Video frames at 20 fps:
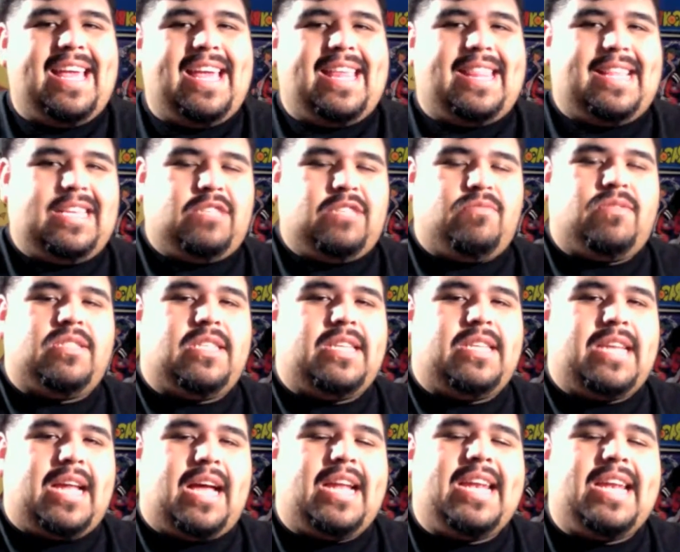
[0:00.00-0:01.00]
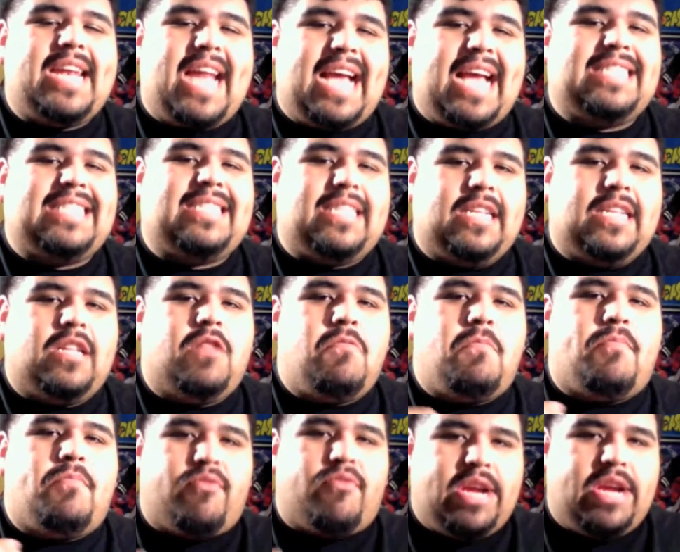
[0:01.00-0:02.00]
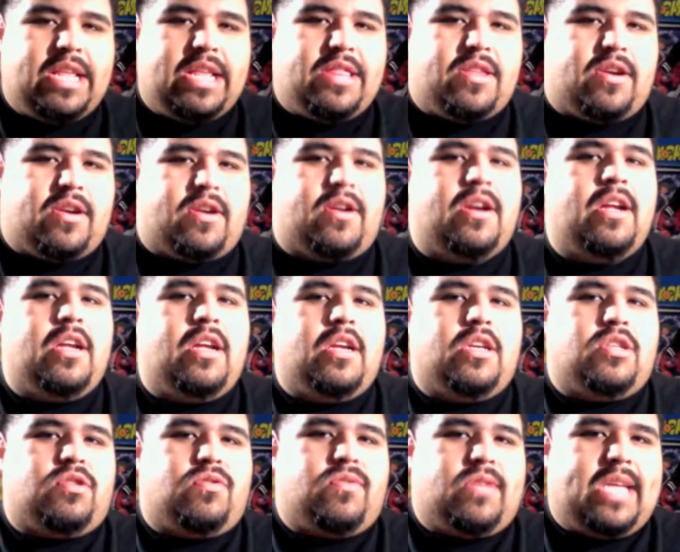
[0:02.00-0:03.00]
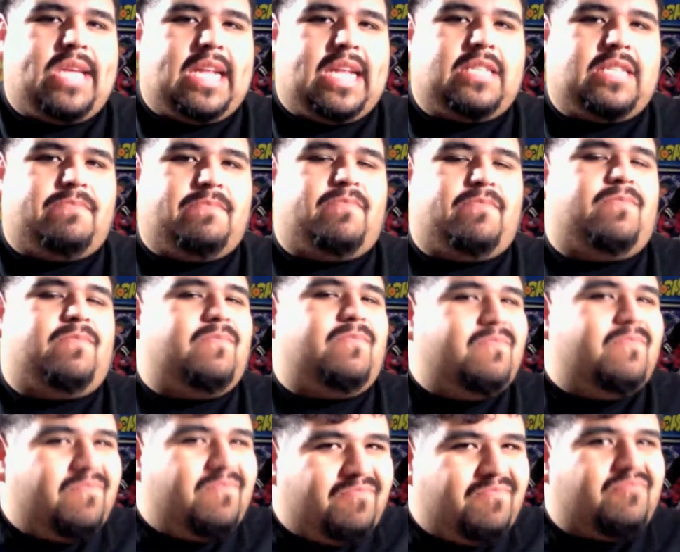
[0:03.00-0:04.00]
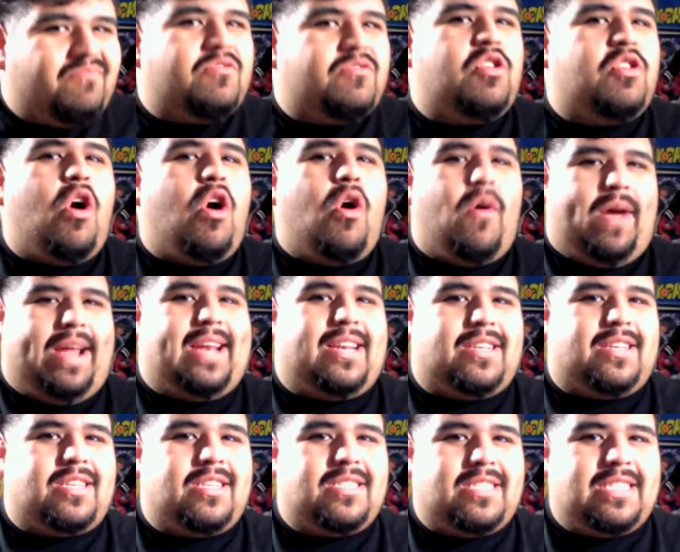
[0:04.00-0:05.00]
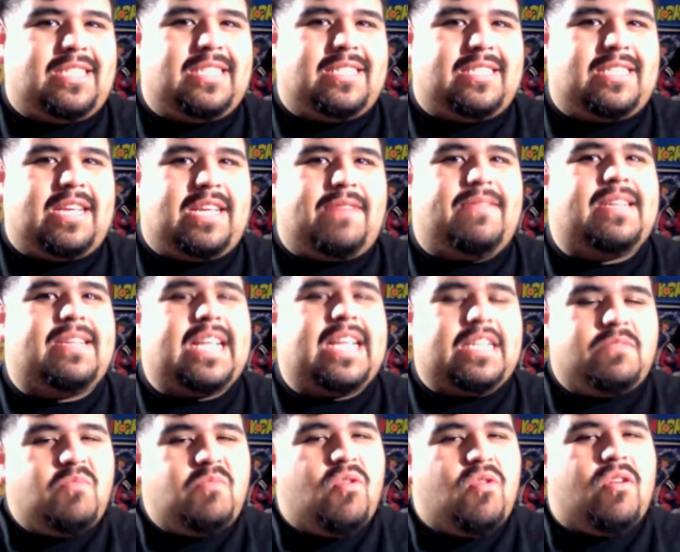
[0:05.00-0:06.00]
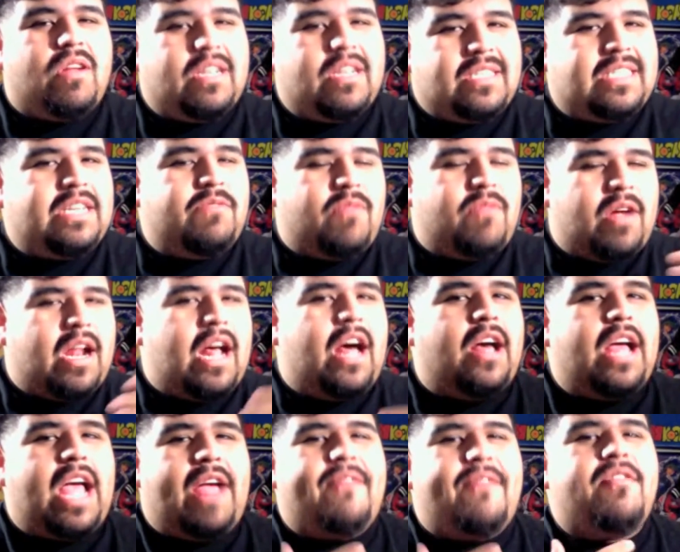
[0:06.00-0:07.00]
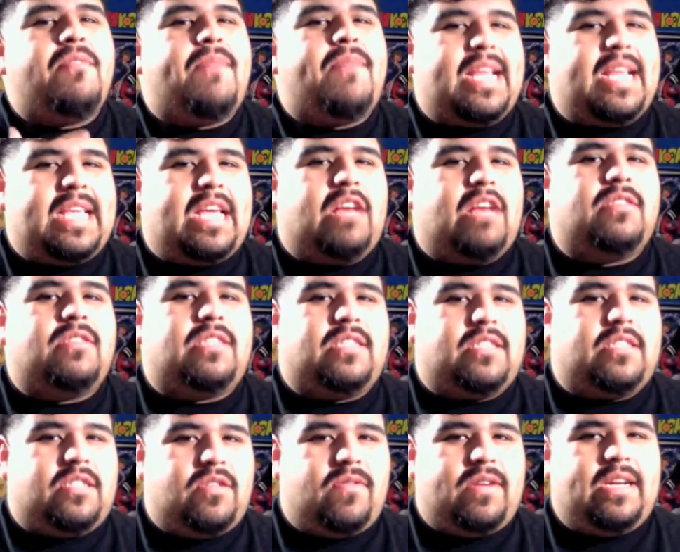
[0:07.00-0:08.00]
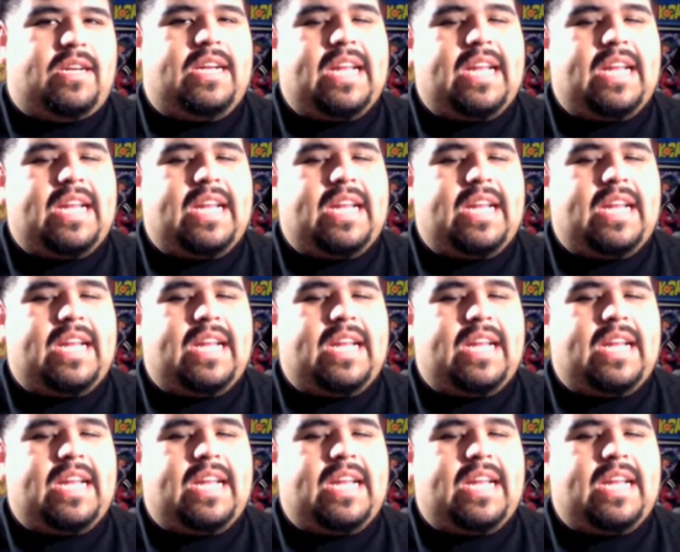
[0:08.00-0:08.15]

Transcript: This was a nice little breather to get us going in season 7, to get us more, see what everybody else is doing.